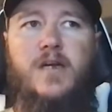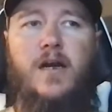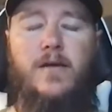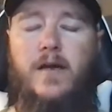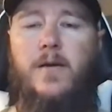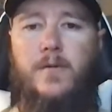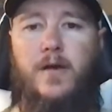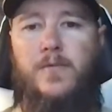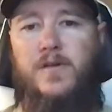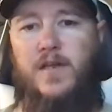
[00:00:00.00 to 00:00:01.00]

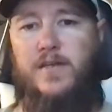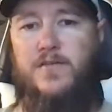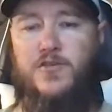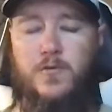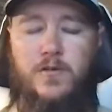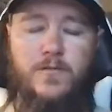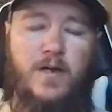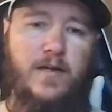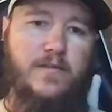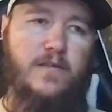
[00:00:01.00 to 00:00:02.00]
really like the shorter
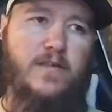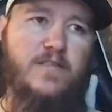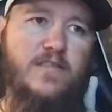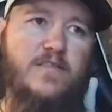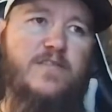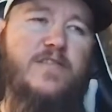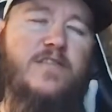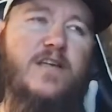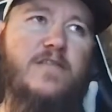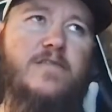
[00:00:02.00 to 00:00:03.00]
rod. It's a
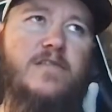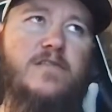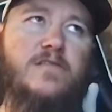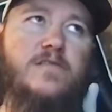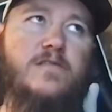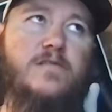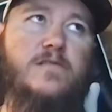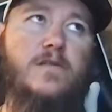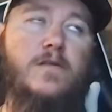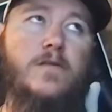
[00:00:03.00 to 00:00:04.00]

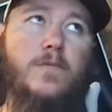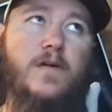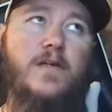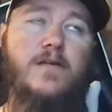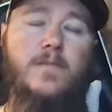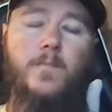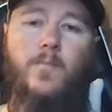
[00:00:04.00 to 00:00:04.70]
7.3.